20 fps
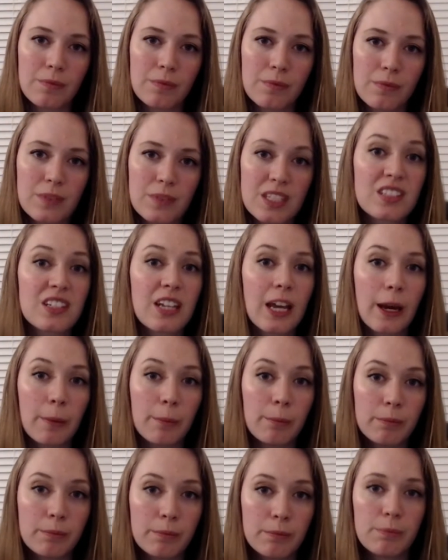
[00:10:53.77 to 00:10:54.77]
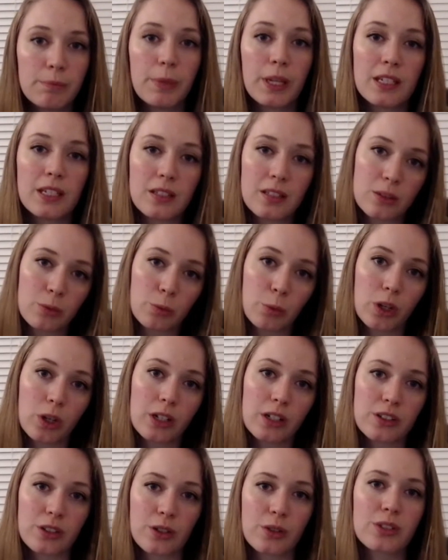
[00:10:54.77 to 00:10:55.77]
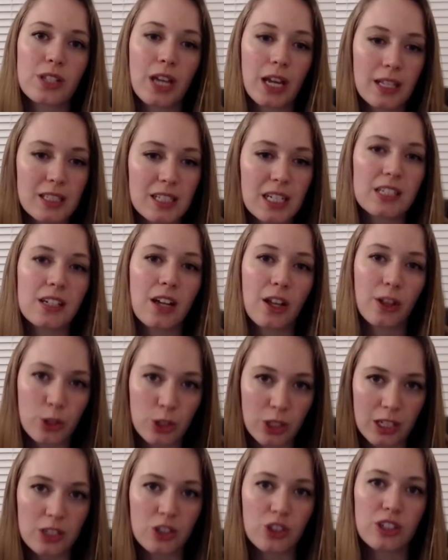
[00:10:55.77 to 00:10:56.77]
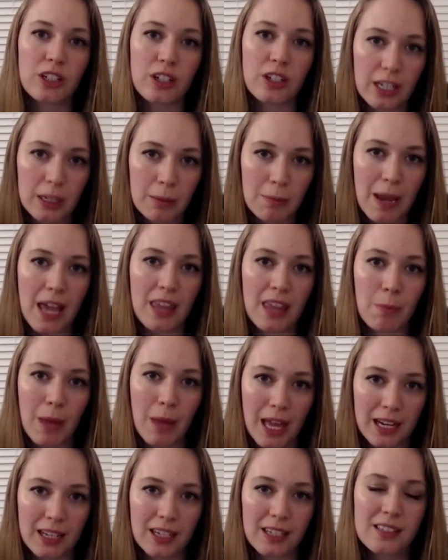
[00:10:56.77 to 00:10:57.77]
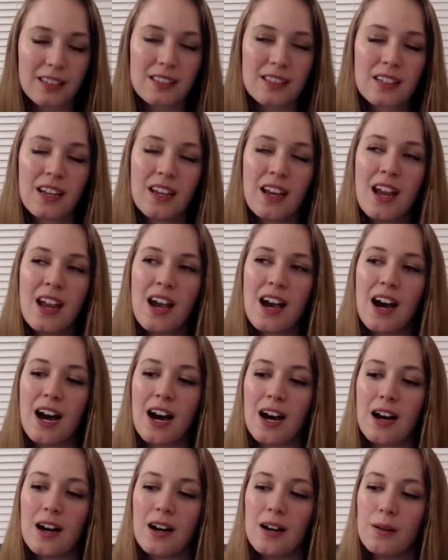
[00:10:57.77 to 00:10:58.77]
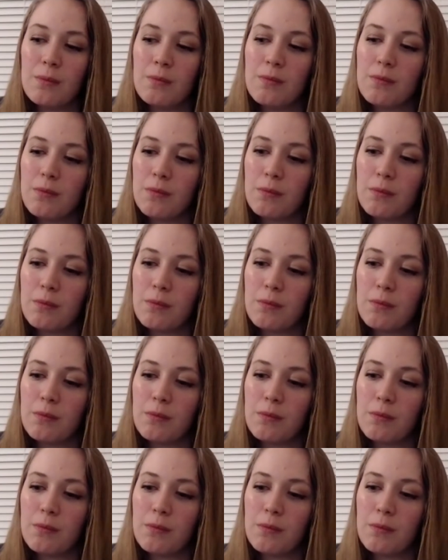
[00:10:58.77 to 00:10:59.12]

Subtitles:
STEM-based work, so science, technology, engineering, and mathematics.